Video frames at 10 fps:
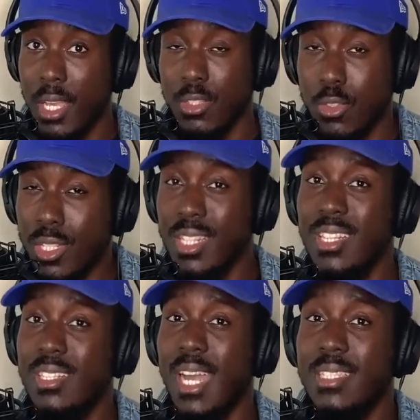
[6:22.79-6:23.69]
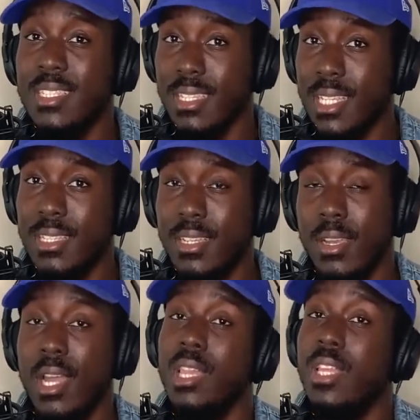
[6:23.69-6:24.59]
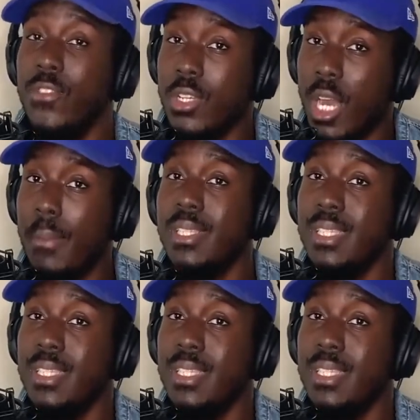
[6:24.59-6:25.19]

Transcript: So you think these guys can get there? Leave your comments